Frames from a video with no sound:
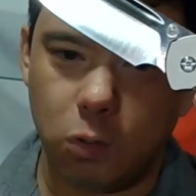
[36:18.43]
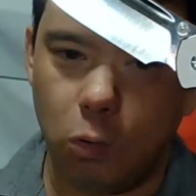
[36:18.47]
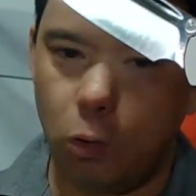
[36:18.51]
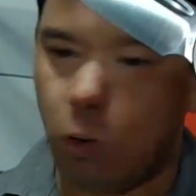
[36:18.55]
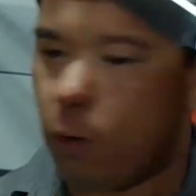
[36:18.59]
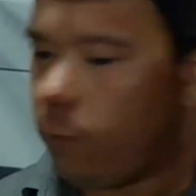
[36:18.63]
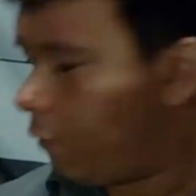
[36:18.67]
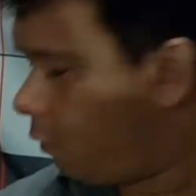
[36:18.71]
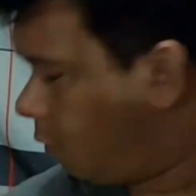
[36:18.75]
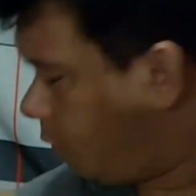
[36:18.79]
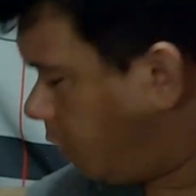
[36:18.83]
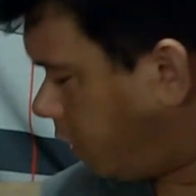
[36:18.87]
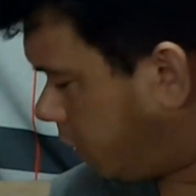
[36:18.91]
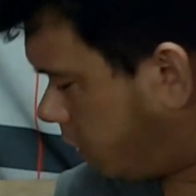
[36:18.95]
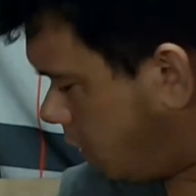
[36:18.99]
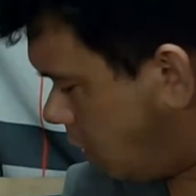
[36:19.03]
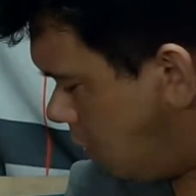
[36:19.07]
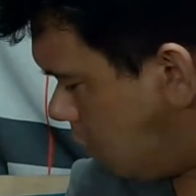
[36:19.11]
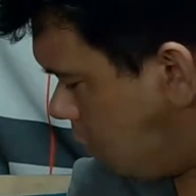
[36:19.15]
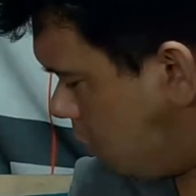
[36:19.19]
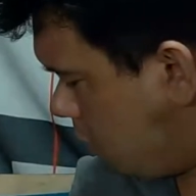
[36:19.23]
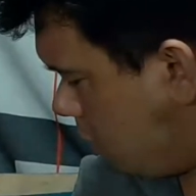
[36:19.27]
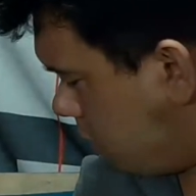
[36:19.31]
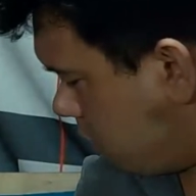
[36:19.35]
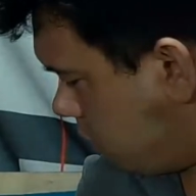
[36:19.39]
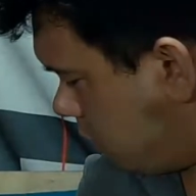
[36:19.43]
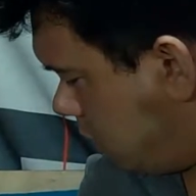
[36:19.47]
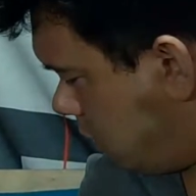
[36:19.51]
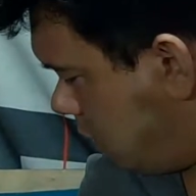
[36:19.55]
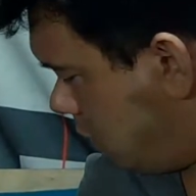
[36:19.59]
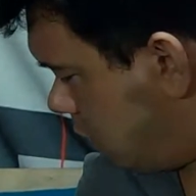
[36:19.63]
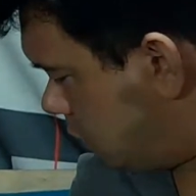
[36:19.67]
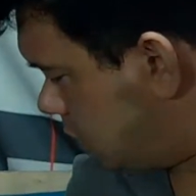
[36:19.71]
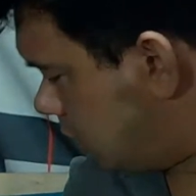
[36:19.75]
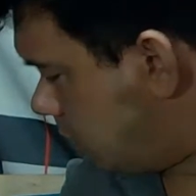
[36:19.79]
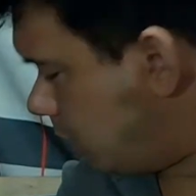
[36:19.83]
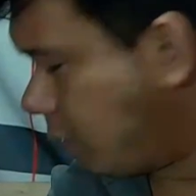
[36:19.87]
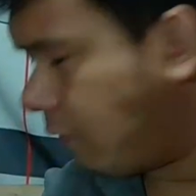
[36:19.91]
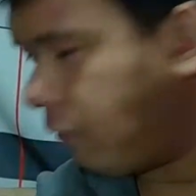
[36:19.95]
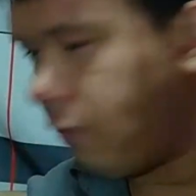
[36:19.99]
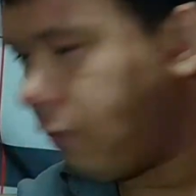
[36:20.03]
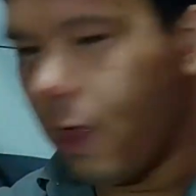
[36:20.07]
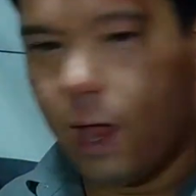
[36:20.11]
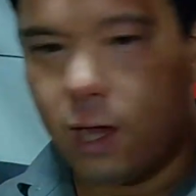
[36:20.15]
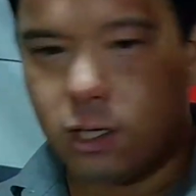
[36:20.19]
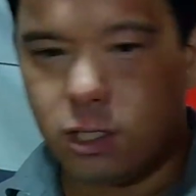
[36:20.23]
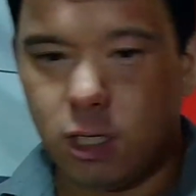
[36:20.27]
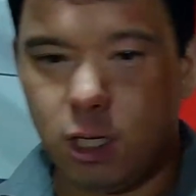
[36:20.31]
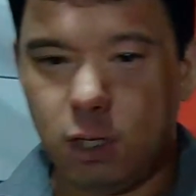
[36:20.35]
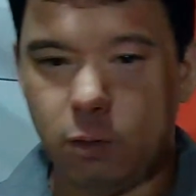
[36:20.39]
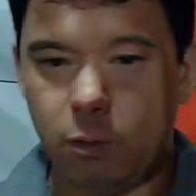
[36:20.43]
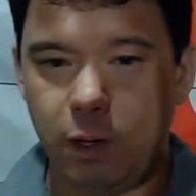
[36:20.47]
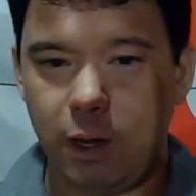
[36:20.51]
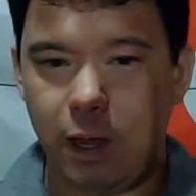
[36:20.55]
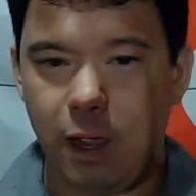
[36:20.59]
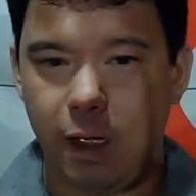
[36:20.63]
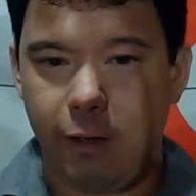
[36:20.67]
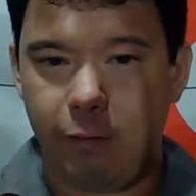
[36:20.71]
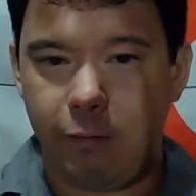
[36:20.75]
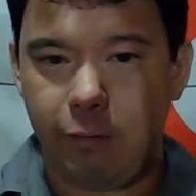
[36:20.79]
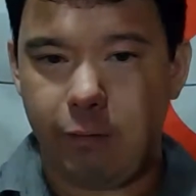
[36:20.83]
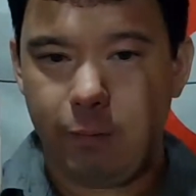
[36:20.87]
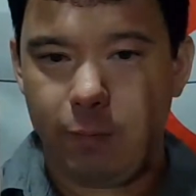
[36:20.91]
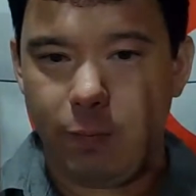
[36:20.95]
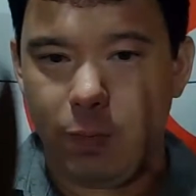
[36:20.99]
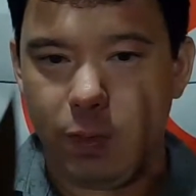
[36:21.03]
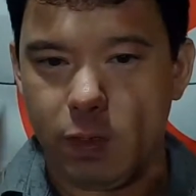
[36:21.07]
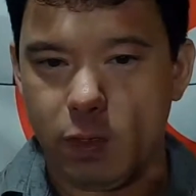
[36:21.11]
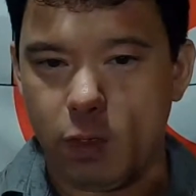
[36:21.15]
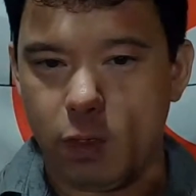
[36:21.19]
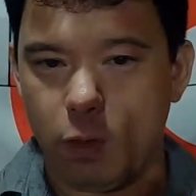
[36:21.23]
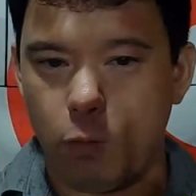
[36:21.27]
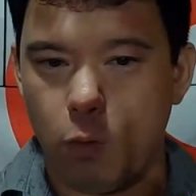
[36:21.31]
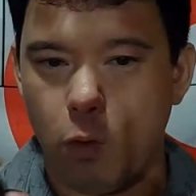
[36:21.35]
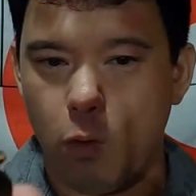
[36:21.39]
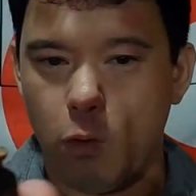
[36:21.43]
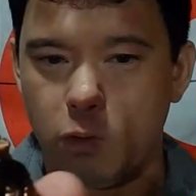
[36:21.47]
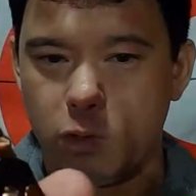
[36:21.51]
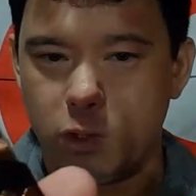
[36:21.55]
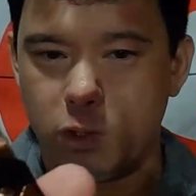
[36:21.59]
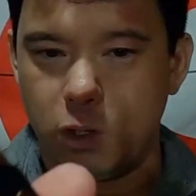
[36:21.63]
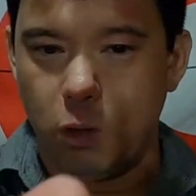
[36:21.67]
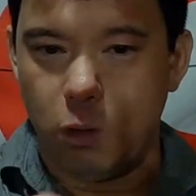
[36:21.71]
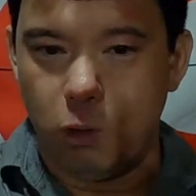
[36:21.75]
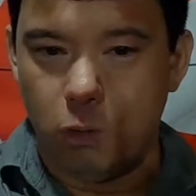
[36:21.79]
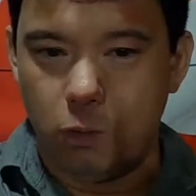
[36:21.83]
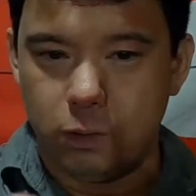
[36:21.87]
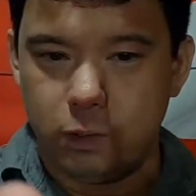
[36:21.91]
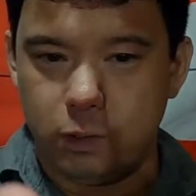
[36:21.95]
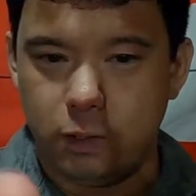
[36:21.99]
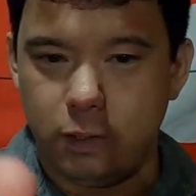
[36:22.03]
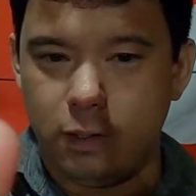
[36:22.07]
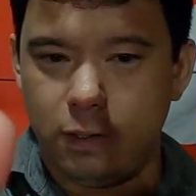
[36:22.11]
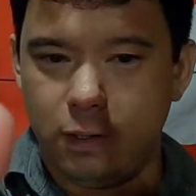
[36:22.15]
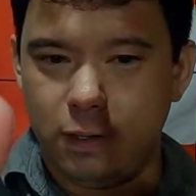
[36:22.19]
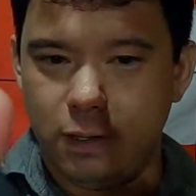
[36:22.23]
Or if you want to go with something flashy, we have the rose gold